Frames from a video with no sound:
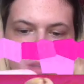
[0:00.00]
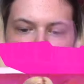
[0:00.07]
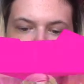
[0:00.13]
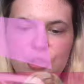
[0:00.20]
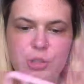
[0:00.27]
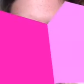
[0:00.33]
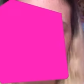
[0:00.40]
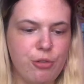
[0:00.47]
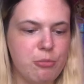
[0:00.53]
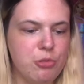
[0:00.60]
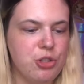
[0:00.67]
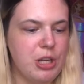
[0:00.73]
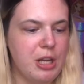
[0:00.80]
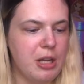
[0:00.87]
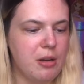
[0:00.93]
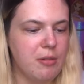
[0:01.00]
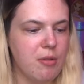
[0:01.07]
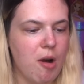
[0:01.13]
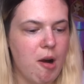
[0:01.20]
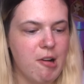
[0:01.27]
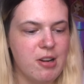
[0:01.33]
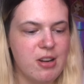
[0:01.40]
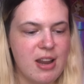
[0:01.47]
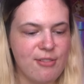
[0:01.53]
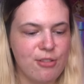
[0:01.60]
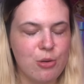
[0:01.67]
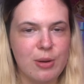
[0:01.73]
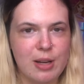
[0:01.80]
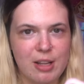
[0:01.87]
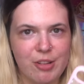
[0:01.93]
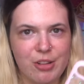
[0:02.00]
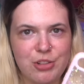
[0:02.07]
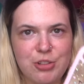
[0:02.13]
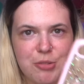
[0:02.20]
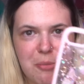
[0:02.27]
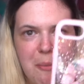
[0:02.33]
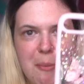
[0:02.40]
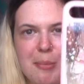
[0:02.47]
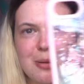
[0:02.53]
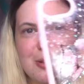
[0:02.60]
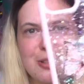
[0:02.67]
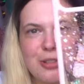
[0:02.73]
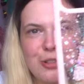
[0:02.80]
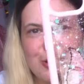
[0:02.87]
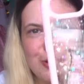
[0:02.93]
She is from Shein. I never wear this because it's